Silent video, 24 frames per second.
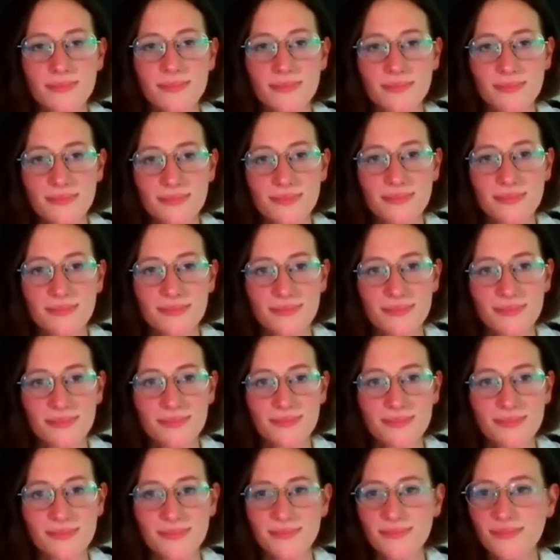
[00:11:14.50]

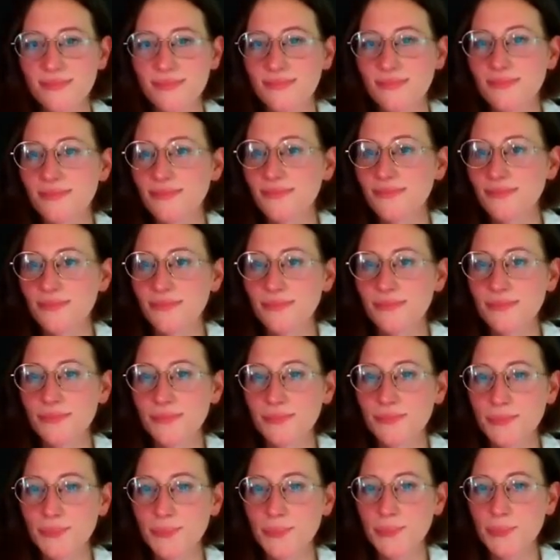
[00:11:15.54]

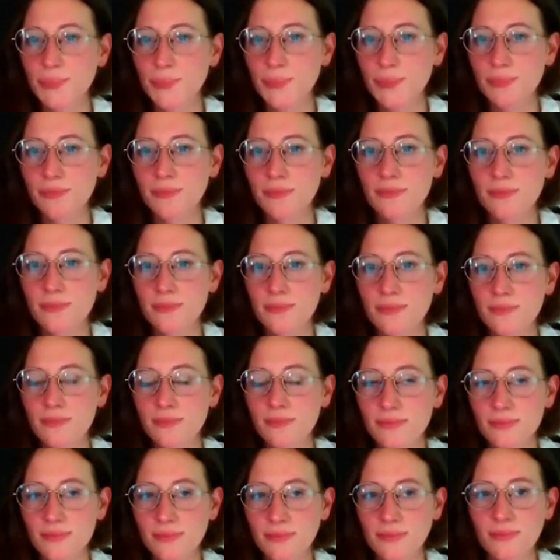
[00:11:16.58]

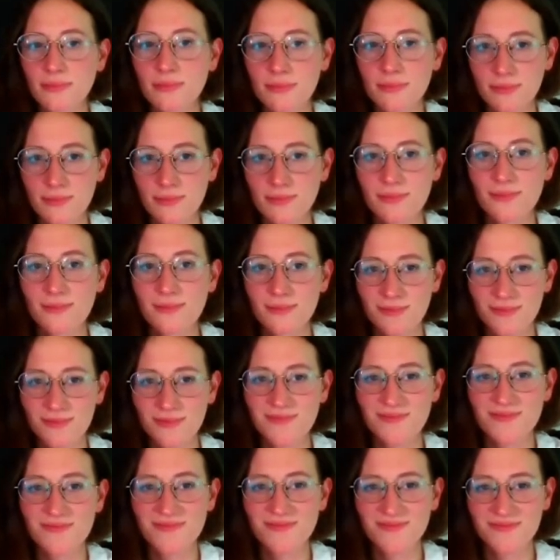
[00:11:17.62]

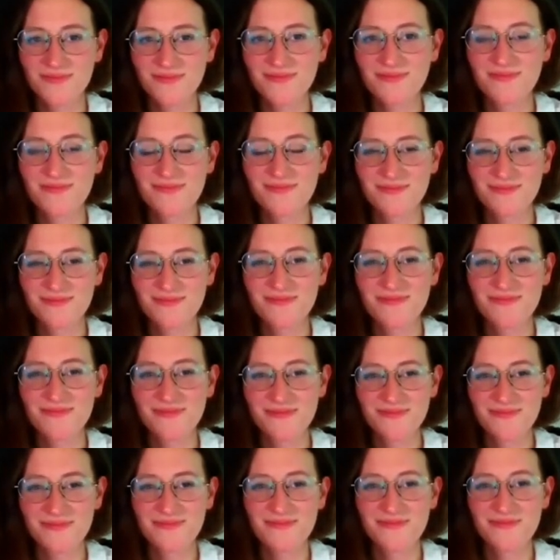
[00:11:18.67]

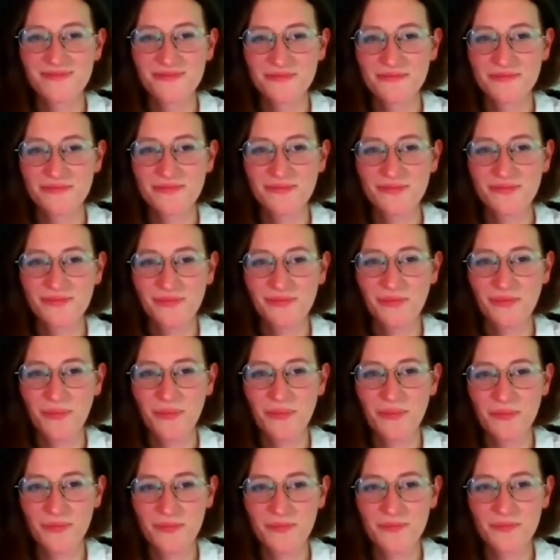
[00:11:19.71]

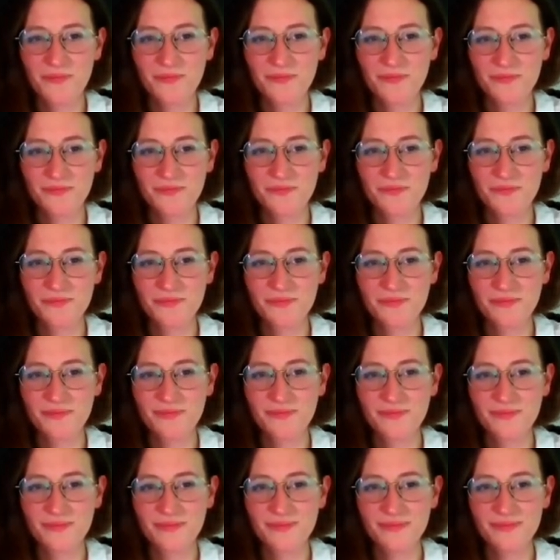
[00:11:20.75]

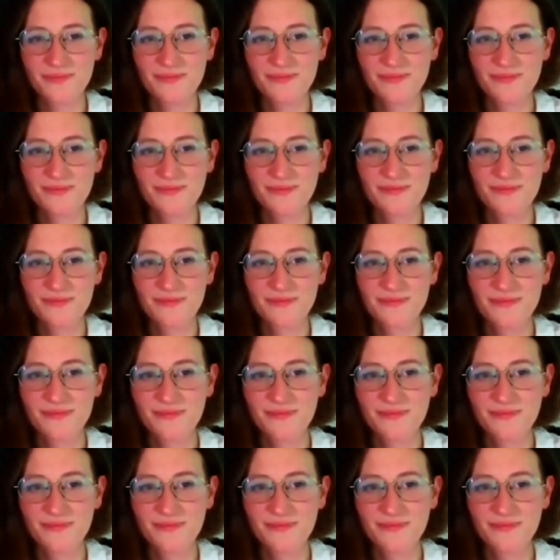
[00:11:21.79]
No words are spoken by the person on screen.